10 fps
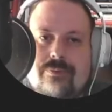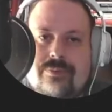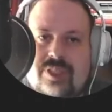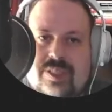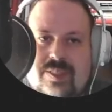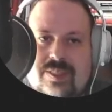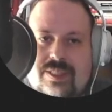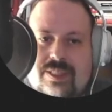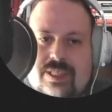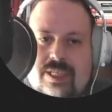just
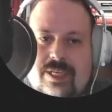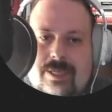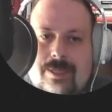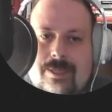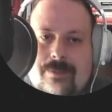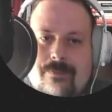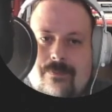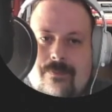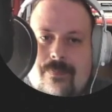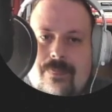uh,
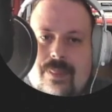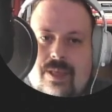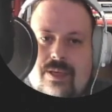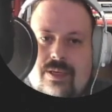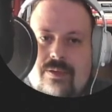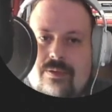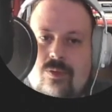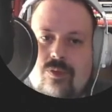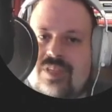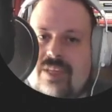
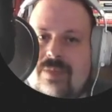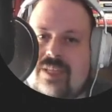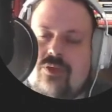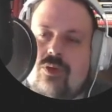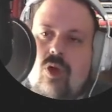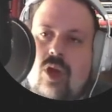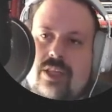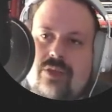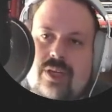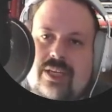use that means to call
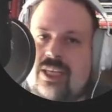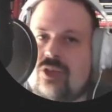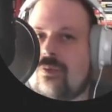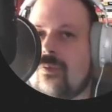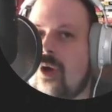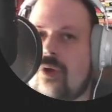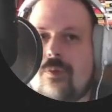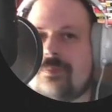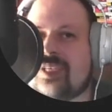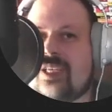it, right? I can do for
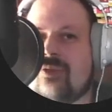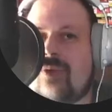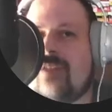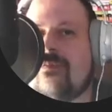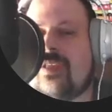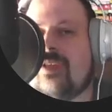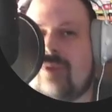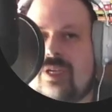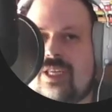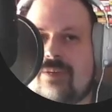loops, I can do anything I
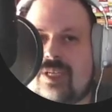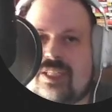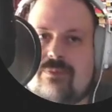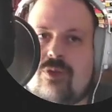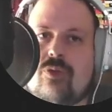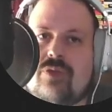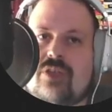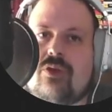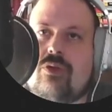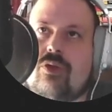want here because I'm
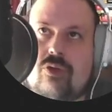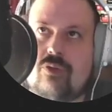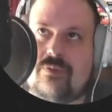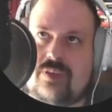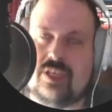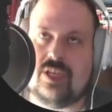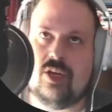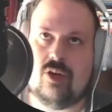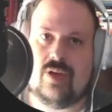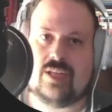coding on Groovy,
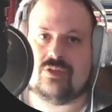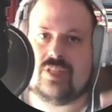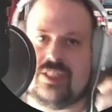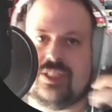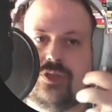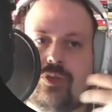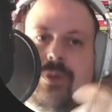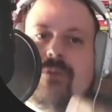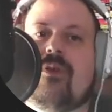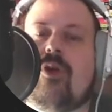right? So this is
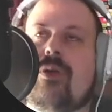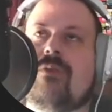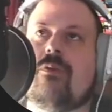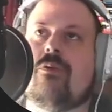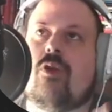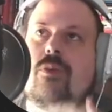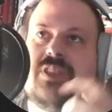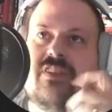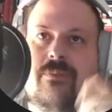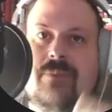super powerful for
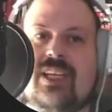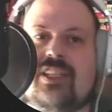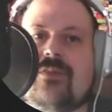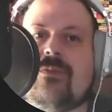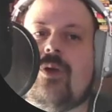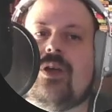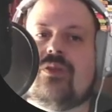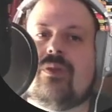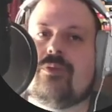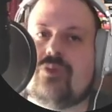observability, for
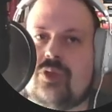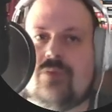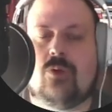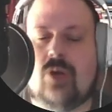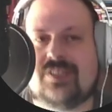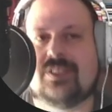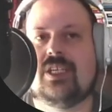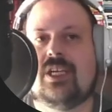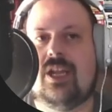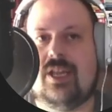troubleshooting. Of course,
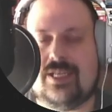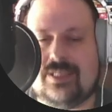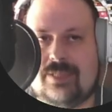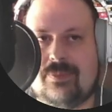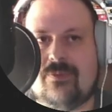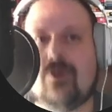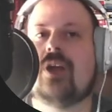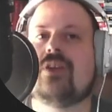like I said before, you